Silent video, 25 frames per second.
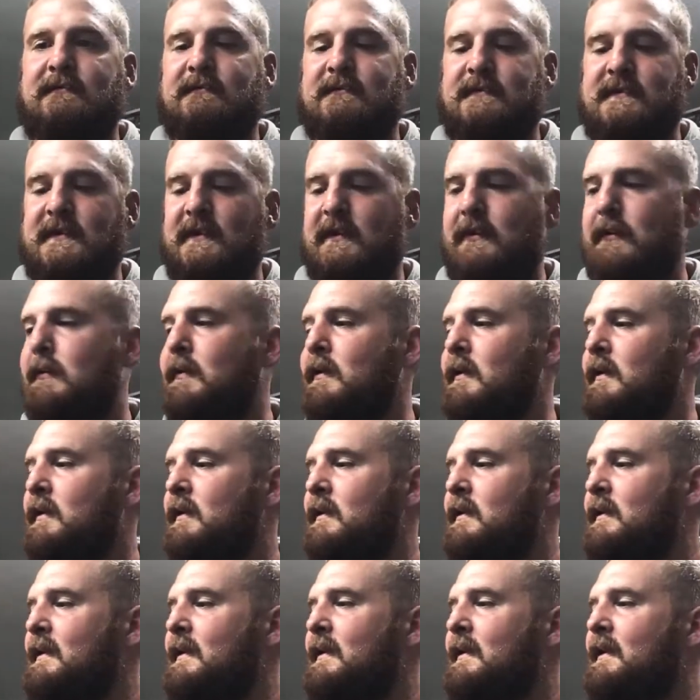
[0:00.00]
So
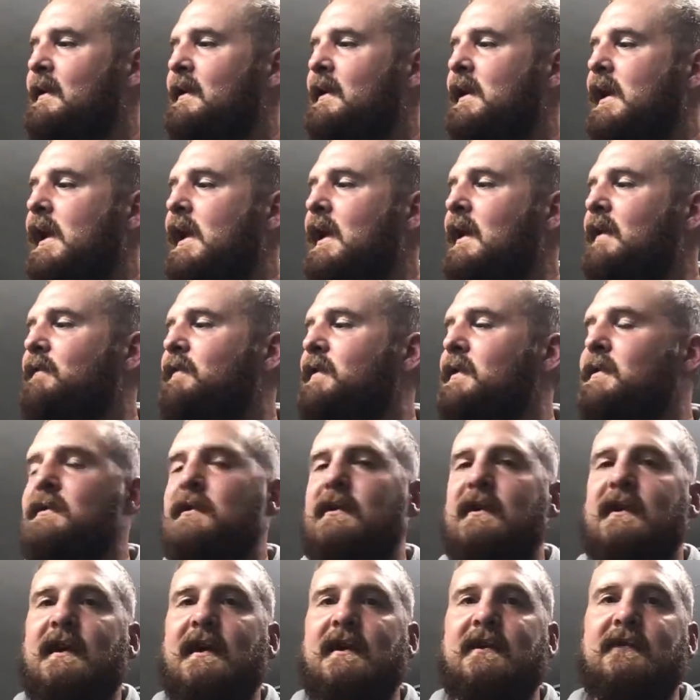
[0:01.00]
if you
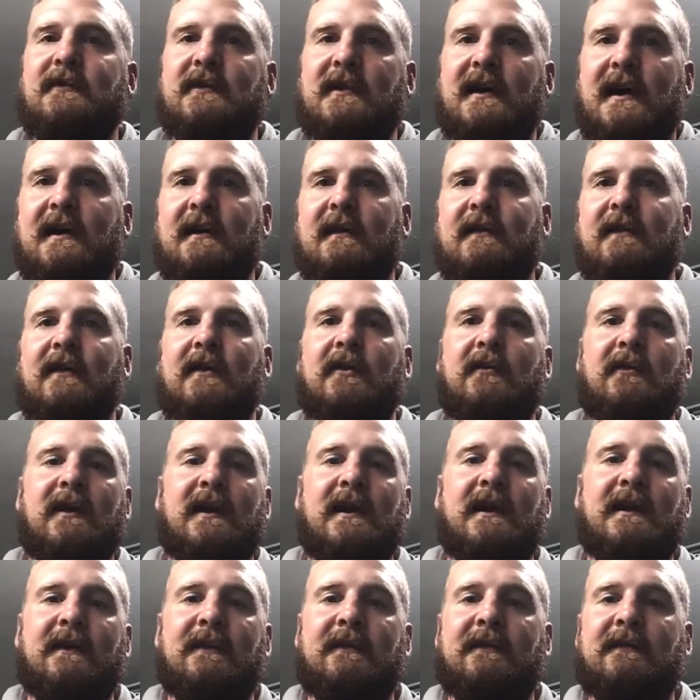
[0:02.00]
look into a lot of the
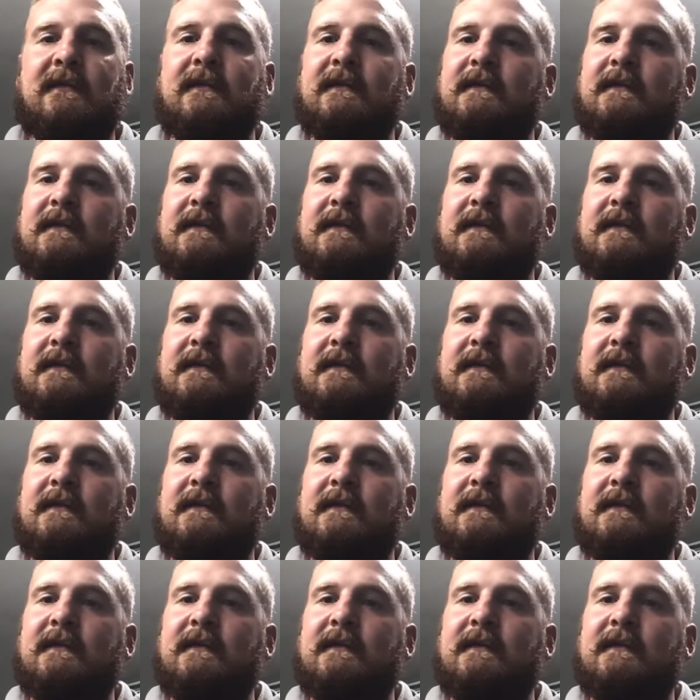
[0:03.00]
green